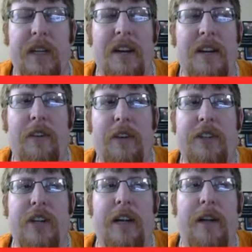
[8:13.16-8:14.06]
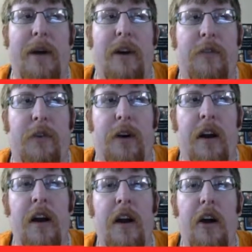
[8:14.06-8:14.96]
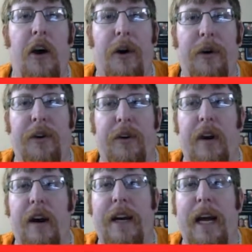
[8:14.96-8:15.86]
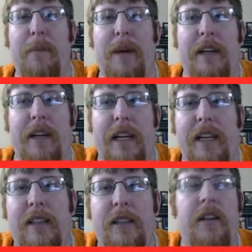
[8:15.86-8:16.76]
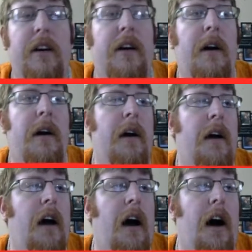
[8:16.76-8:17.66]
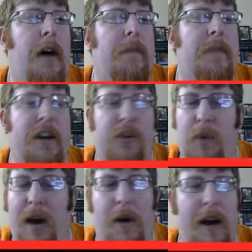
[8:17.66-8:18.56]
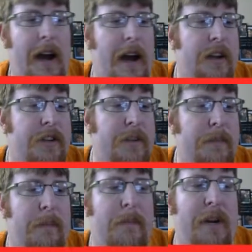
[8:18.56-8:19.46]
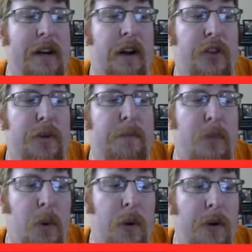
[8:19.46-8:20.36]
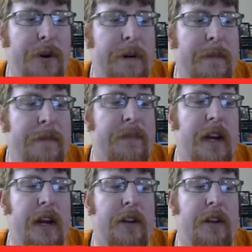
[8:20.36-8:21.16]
Definitely check them out for all your gaming needs. As well as Beyond the Board in